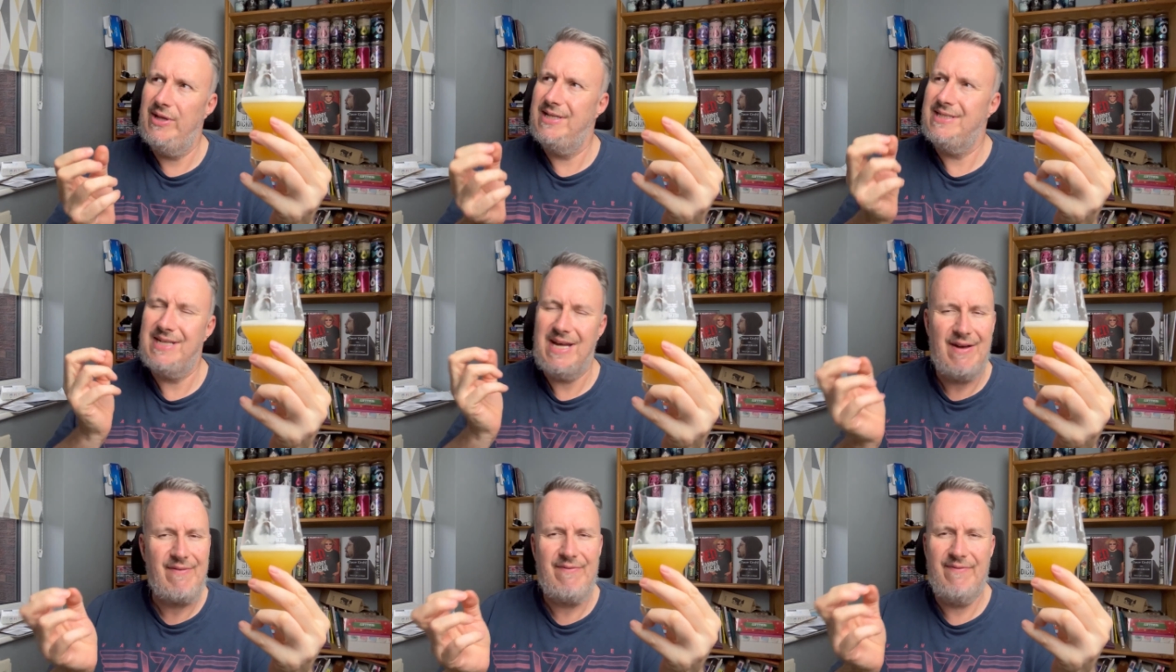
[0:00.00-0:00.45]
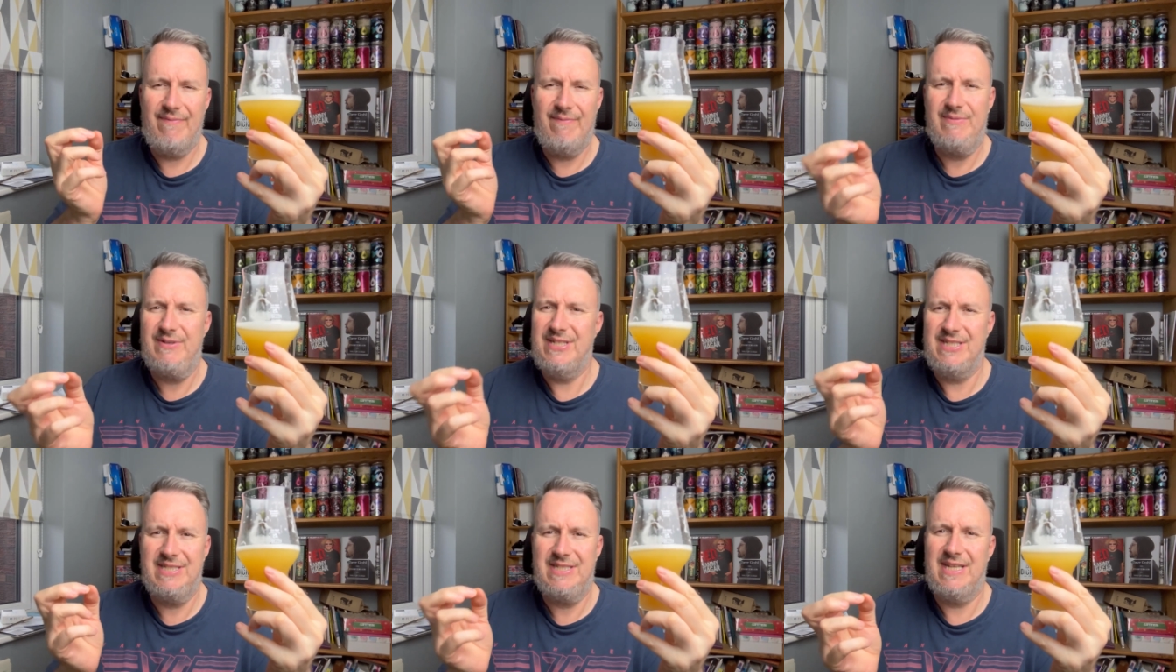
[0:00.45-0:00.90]
there's that
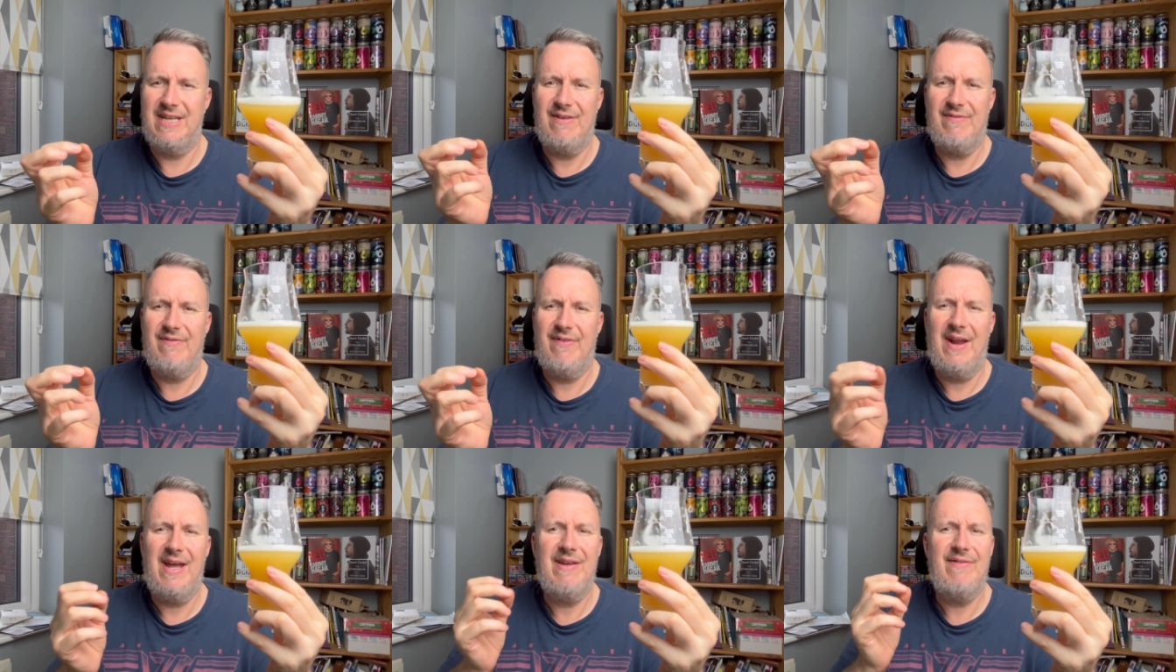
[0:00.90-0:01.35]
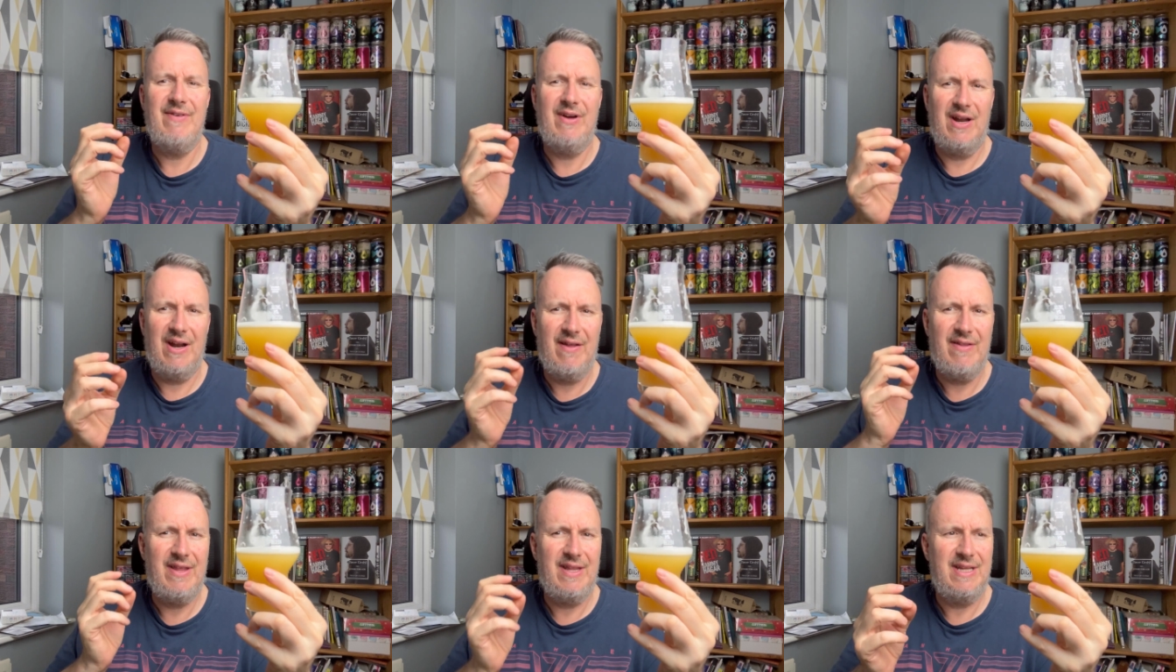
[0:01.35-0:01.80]
distinct flavour.
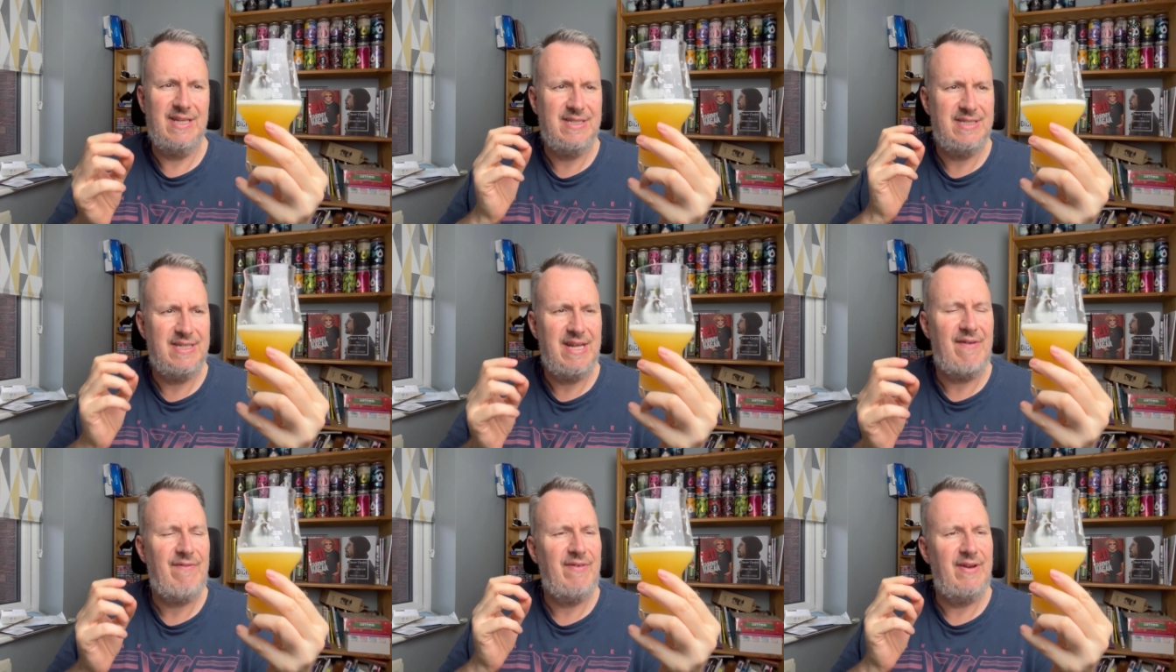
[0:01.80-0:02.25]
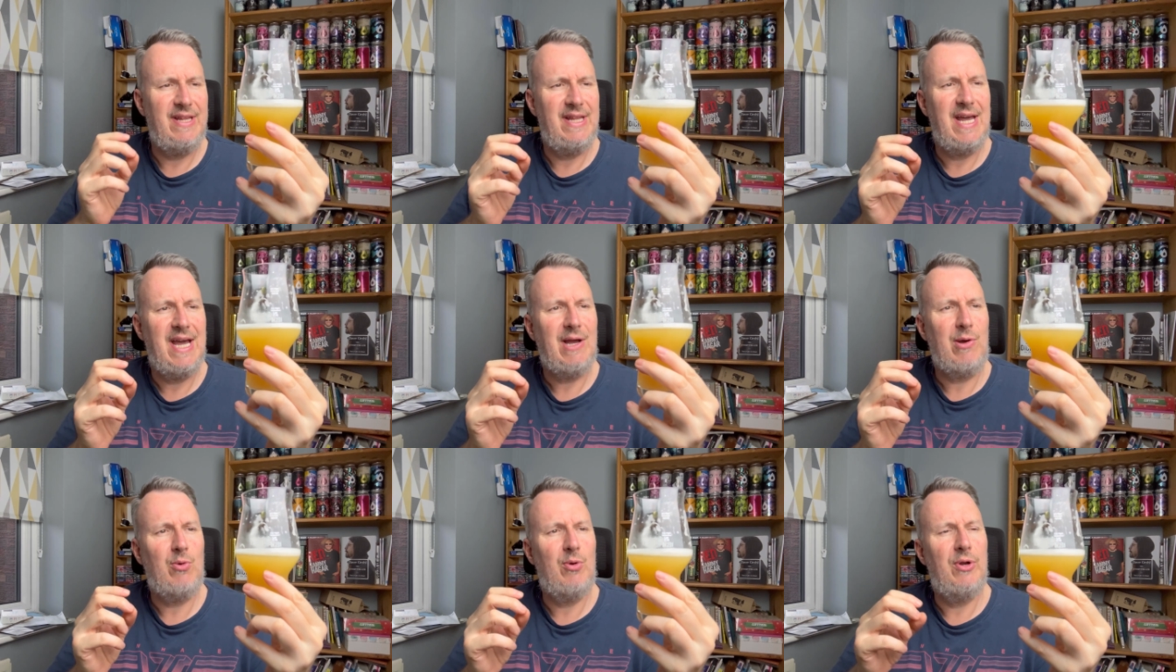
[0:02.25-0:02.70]
I mean, it's definitely
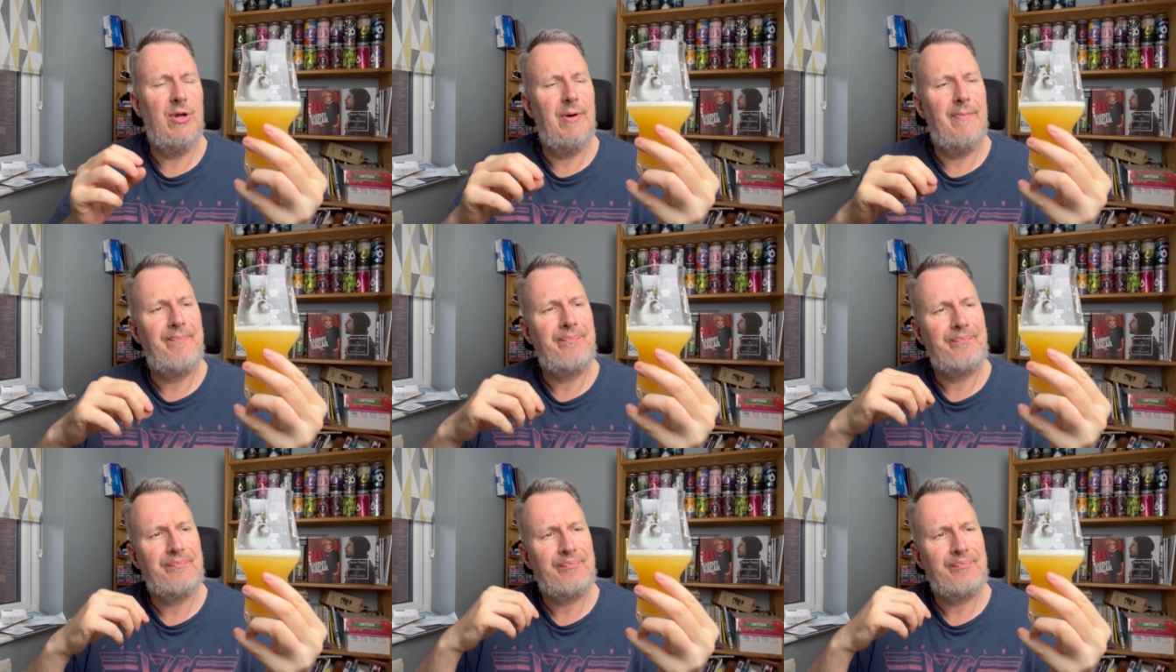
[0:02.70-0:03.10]
the Equinox.